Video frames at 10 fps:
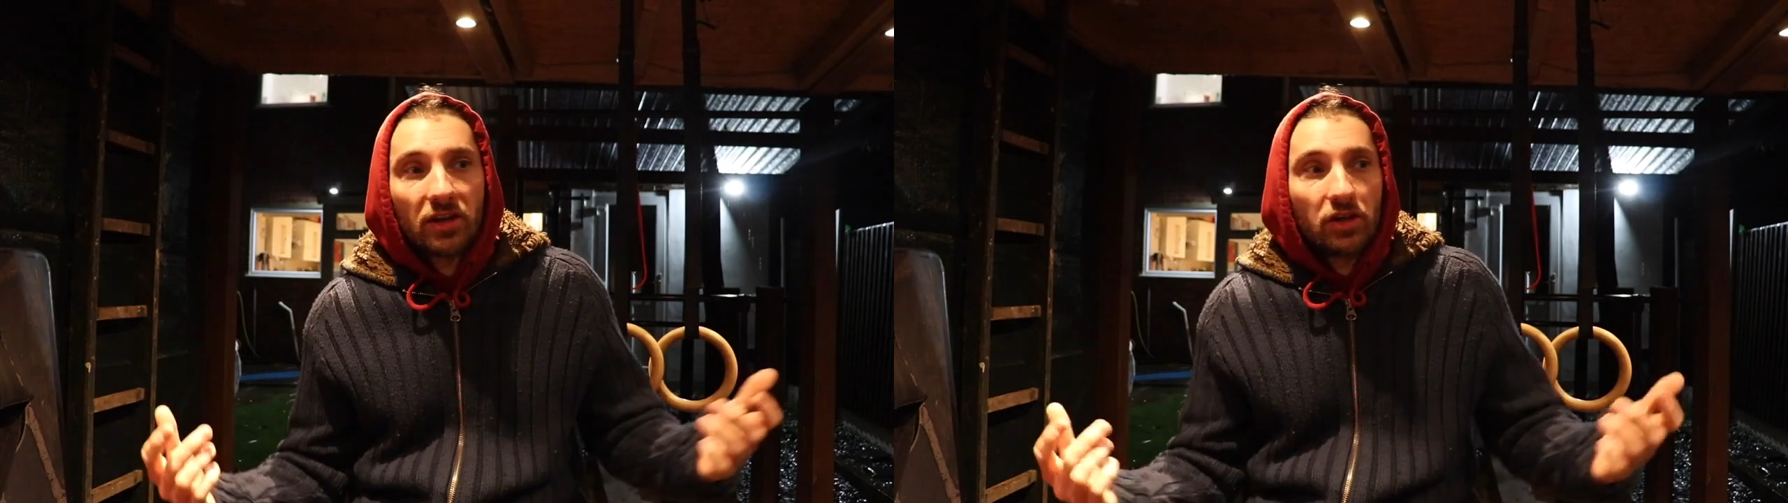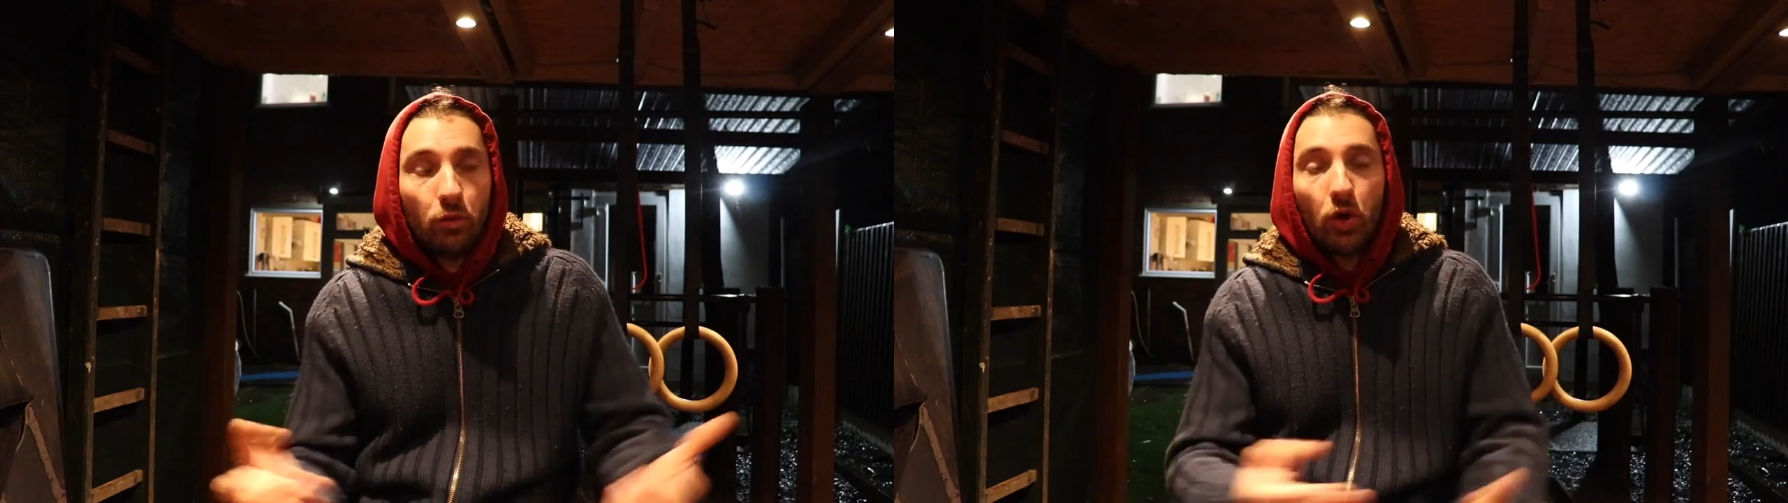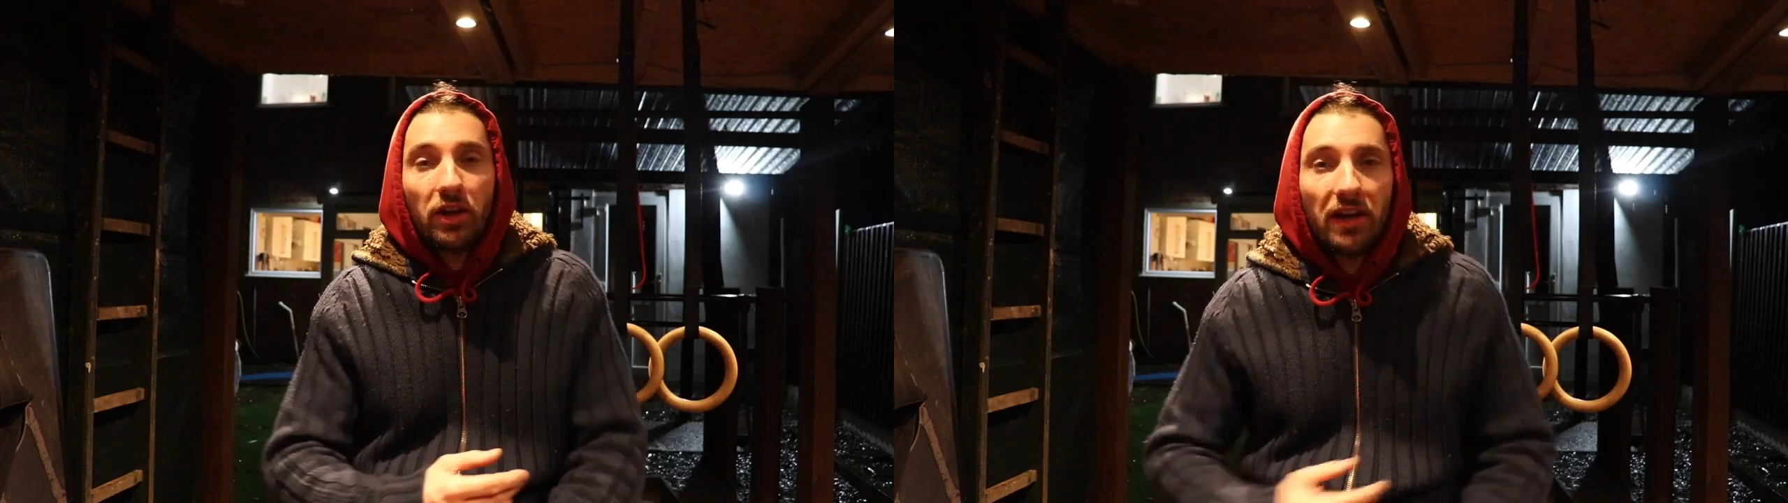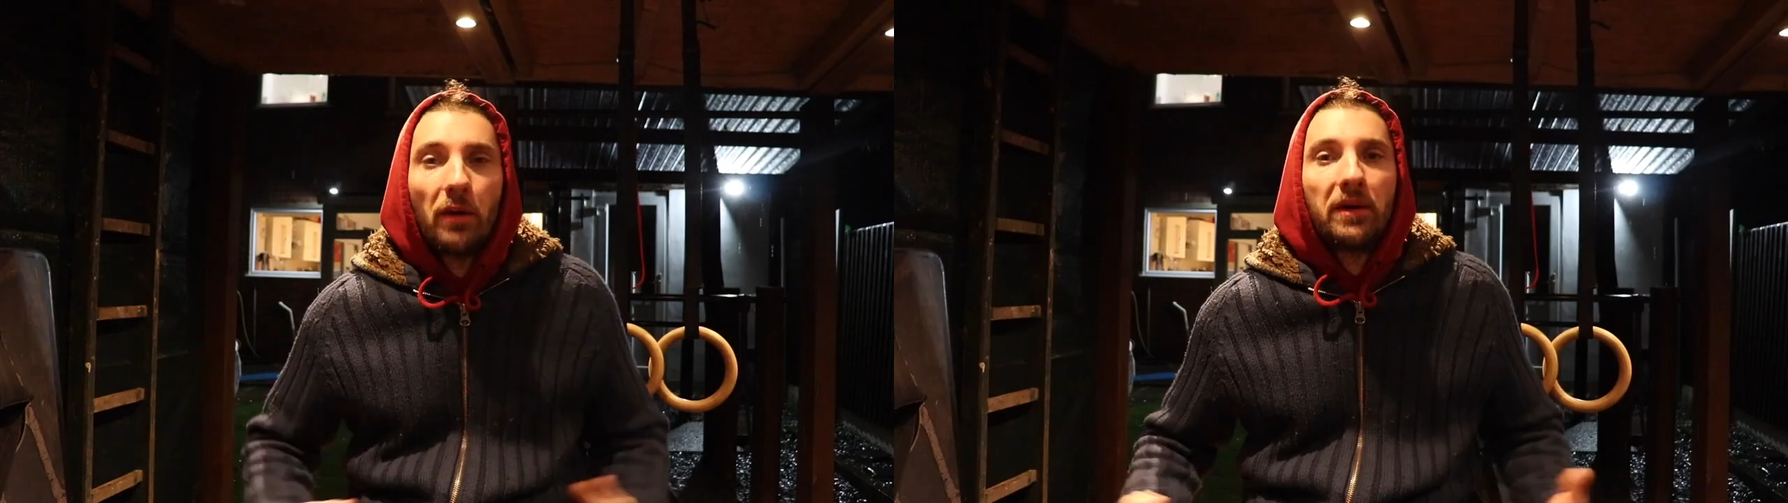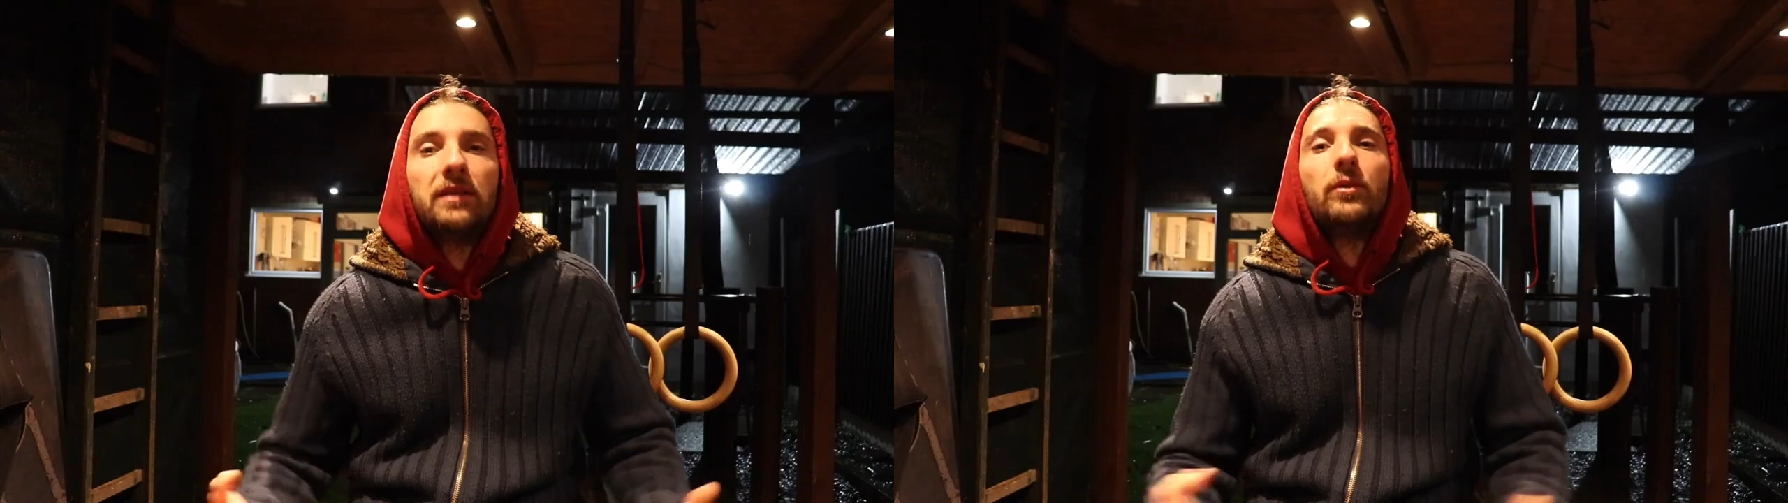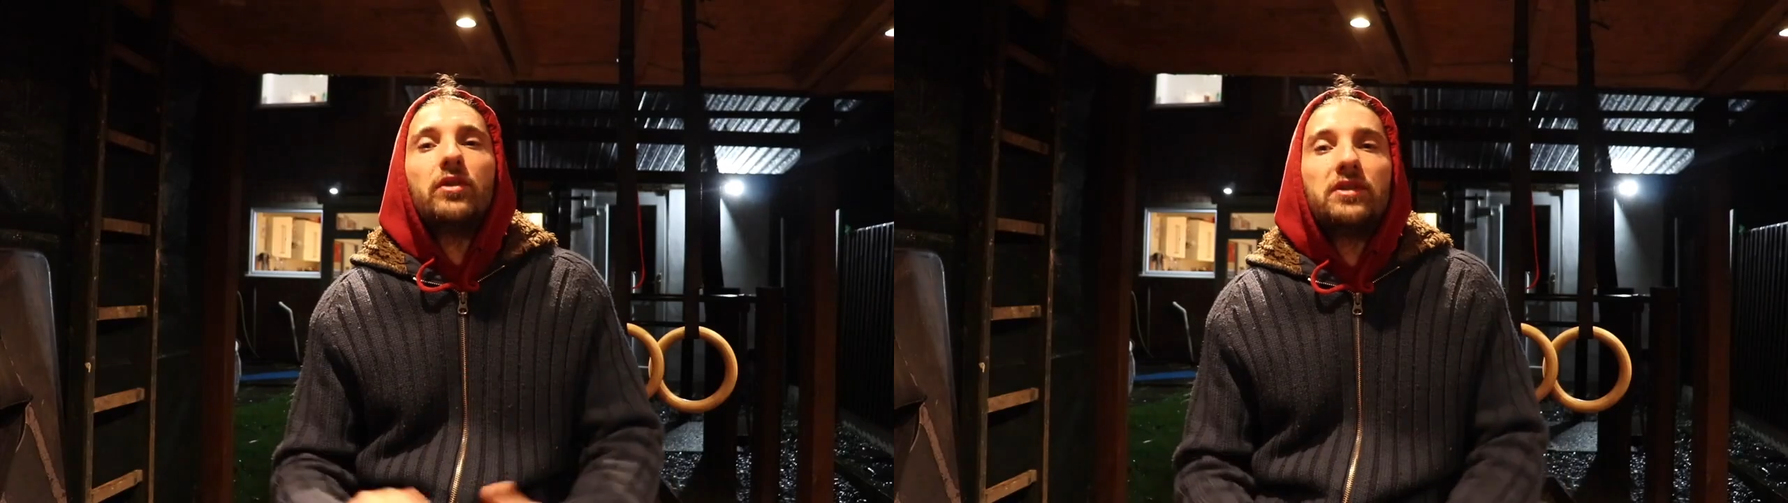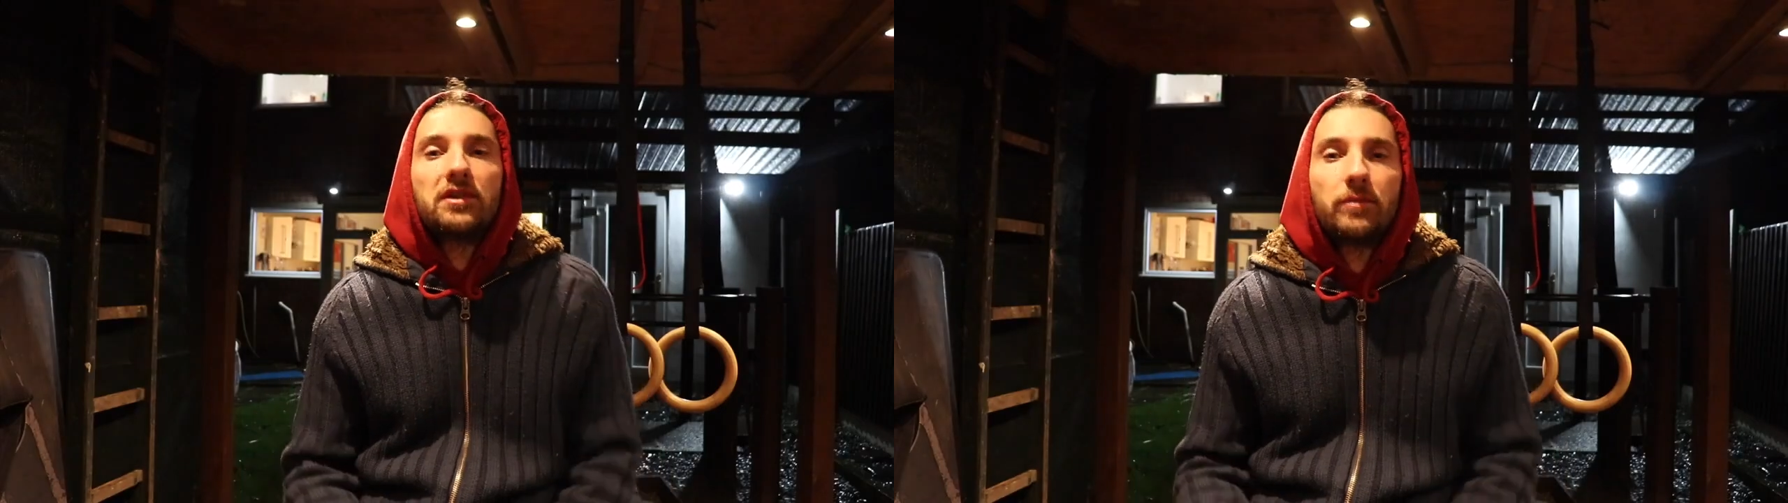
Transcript: actually working out in the mornings,